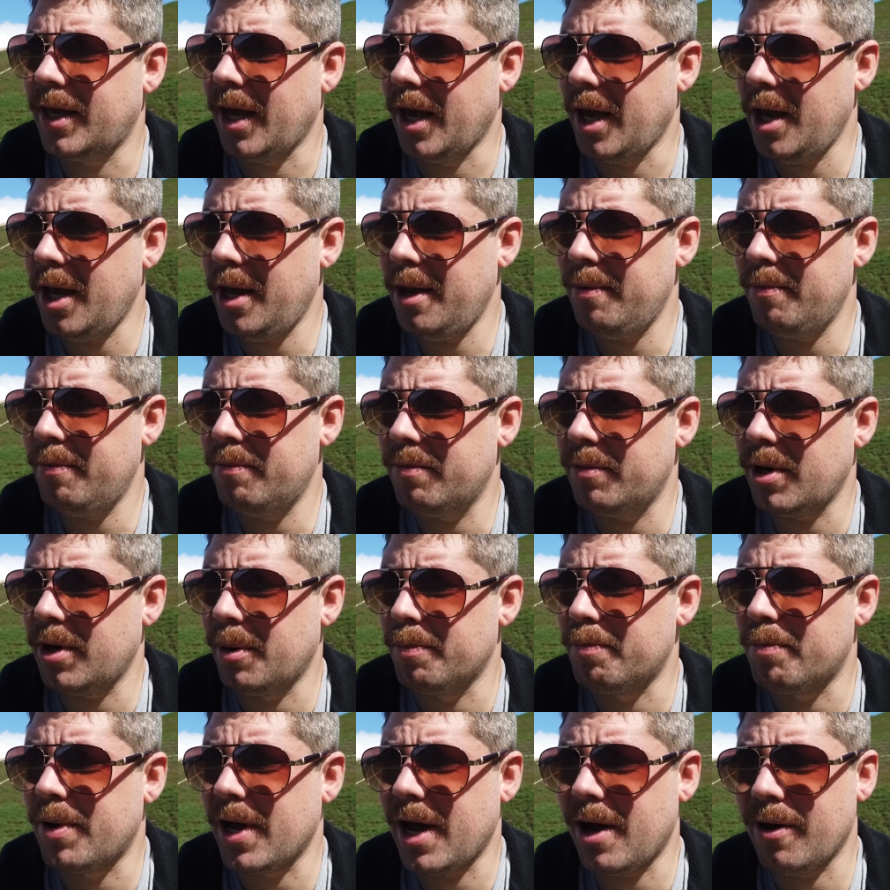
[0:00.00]
came
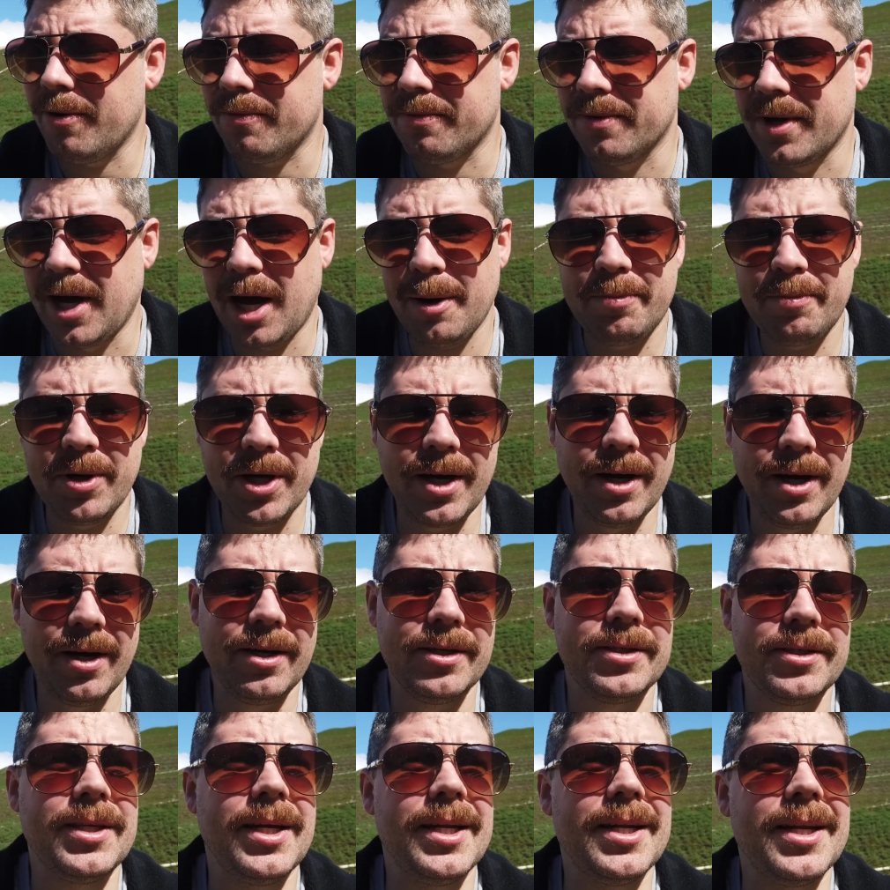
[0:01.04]
about not
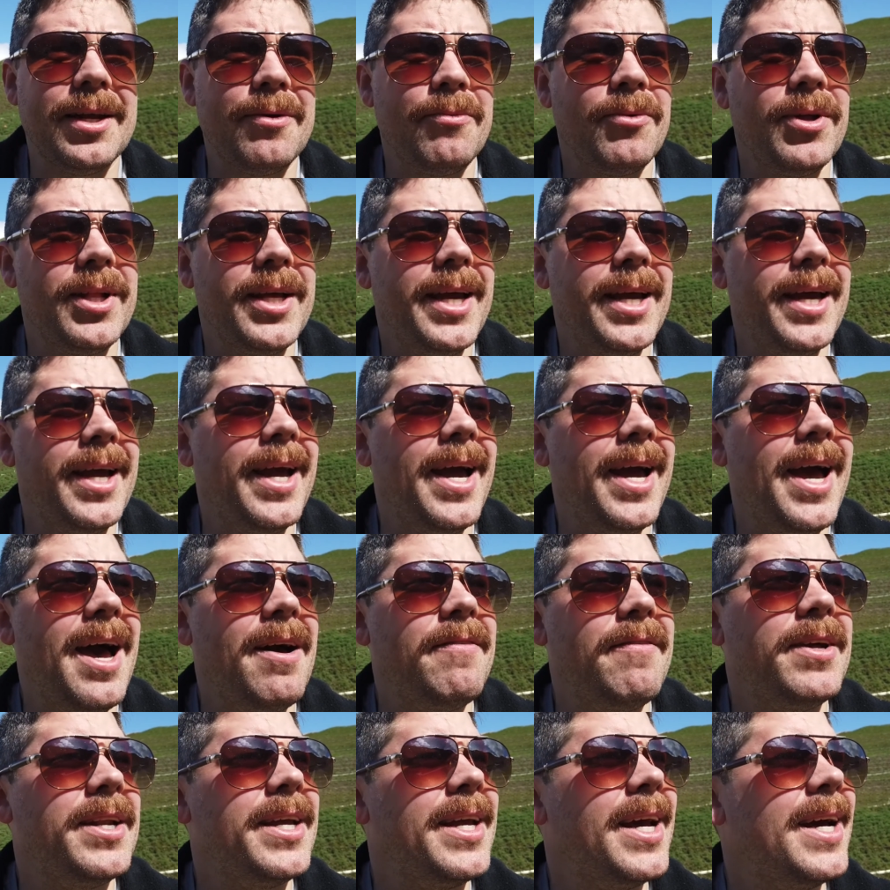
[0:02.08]
because I didn't really
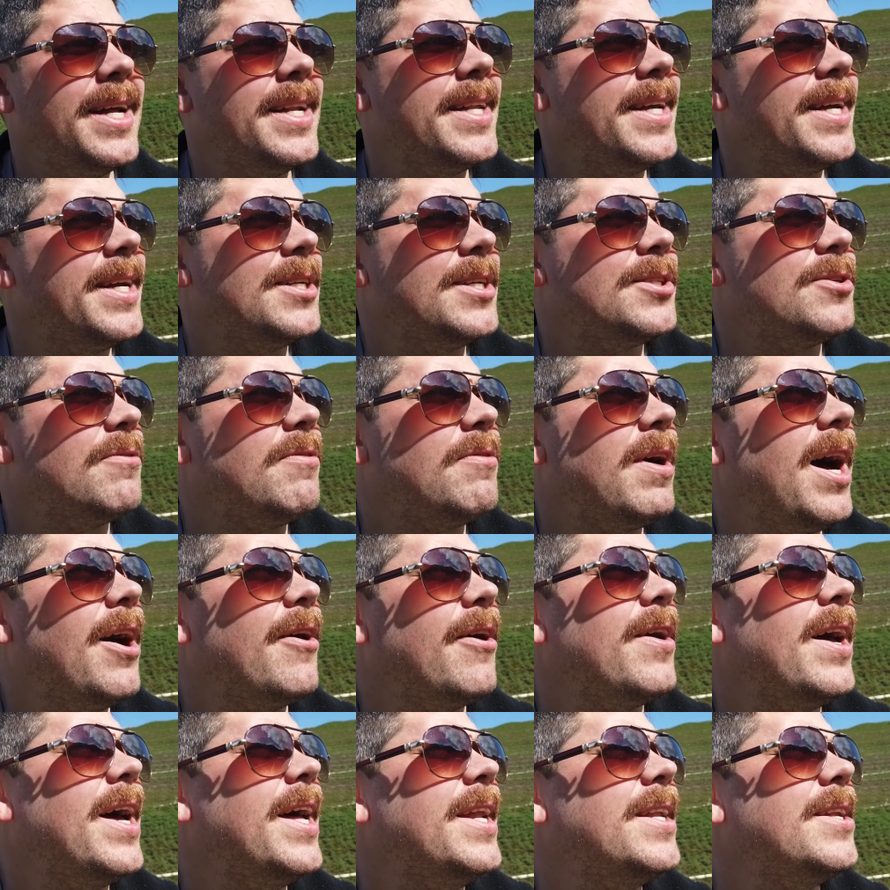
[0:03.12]
have any ideas of
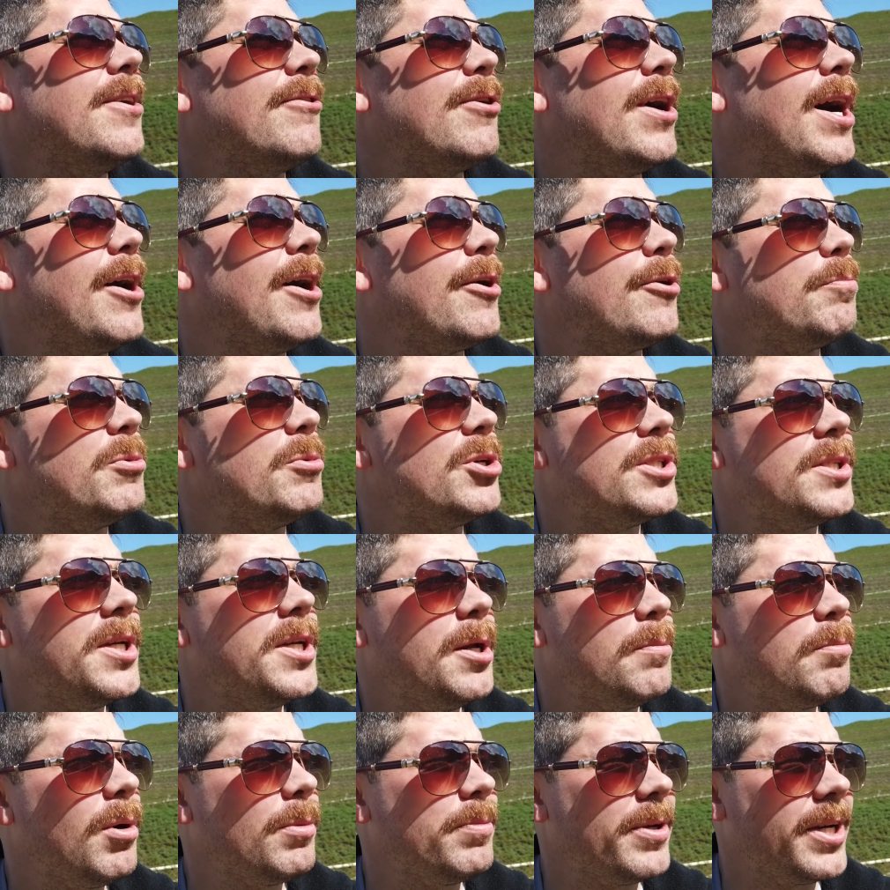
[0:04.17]
how to end it or how to
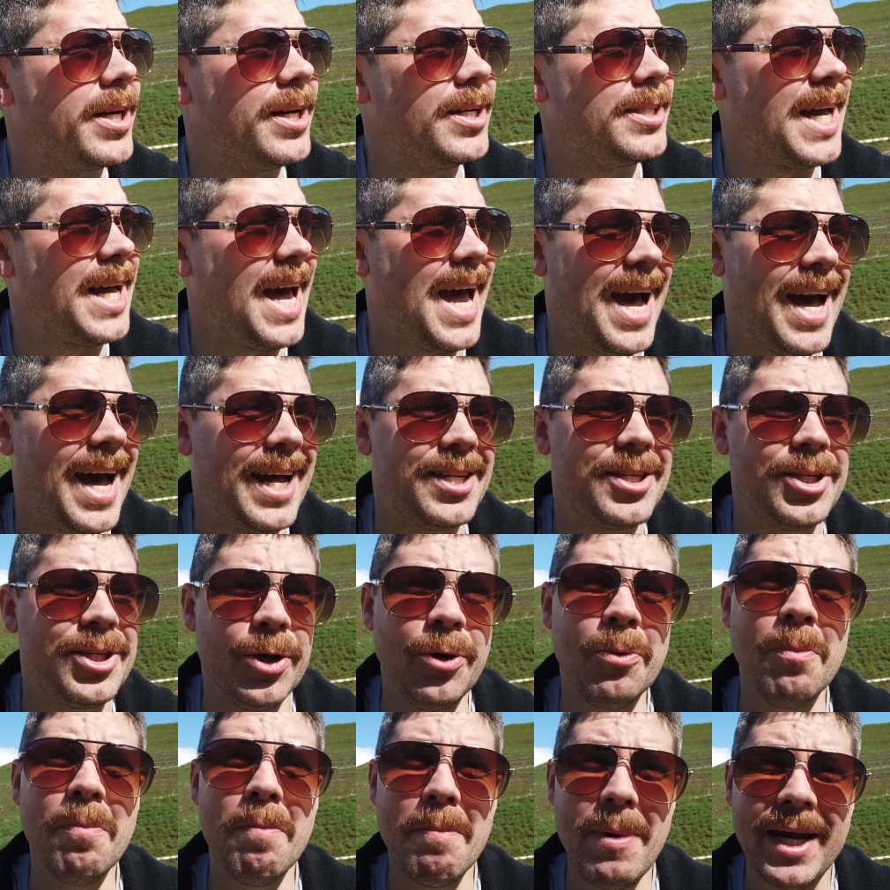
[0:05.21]
proceed, but because I had
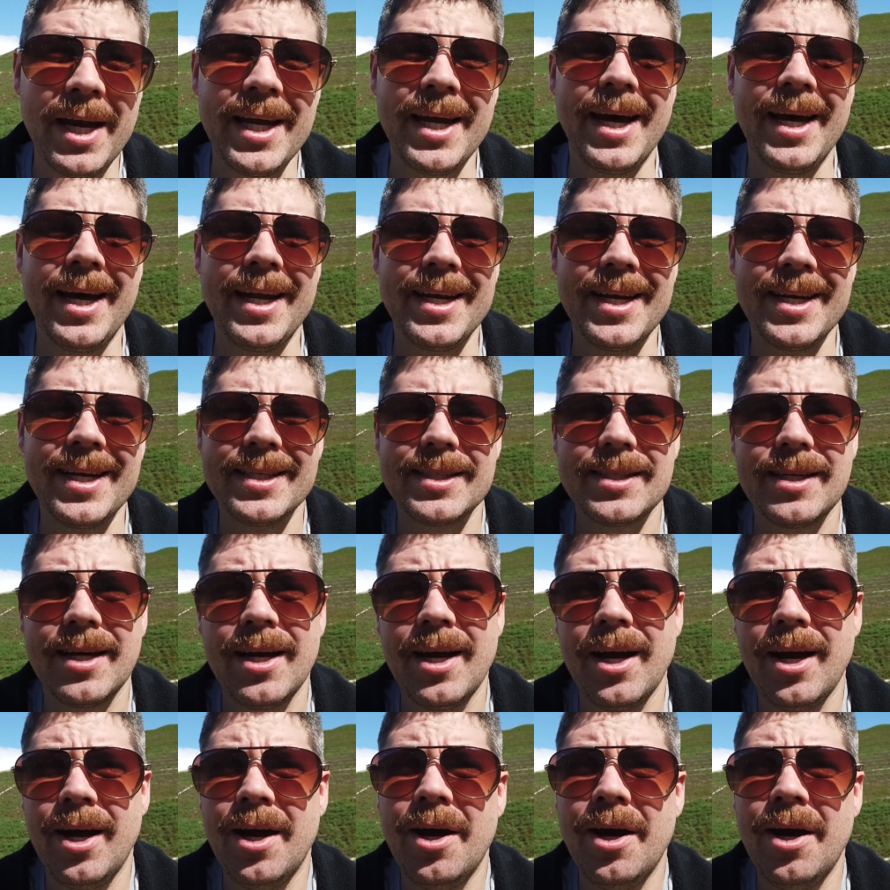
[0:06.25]
too many ideas.